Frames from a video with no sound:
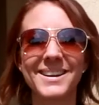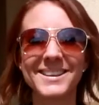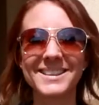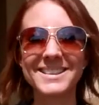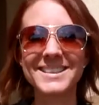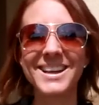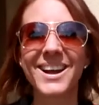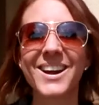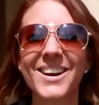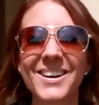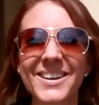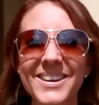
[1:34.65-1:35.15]

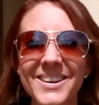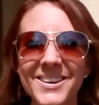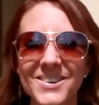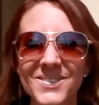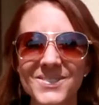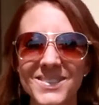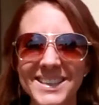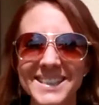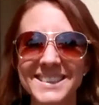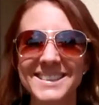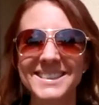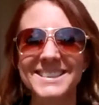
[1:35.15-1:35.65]
Ontario
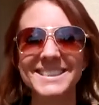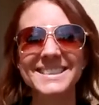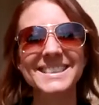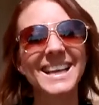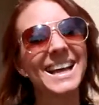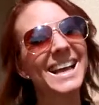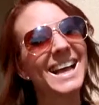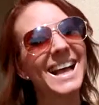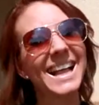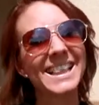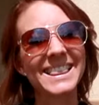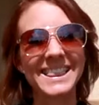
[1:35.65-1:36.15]
Mills.
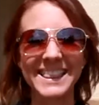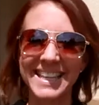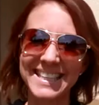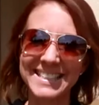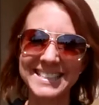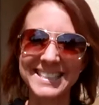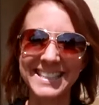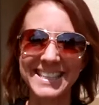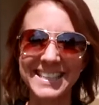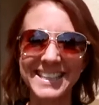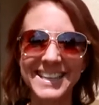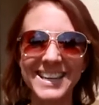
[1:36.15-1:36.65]

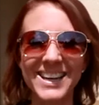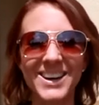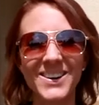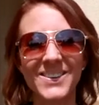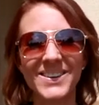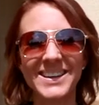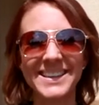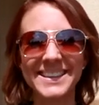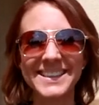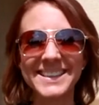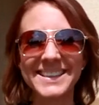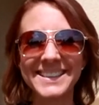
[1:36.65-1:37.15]
Let's get
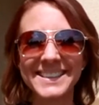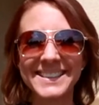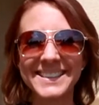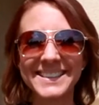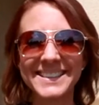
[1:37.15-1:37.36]
going.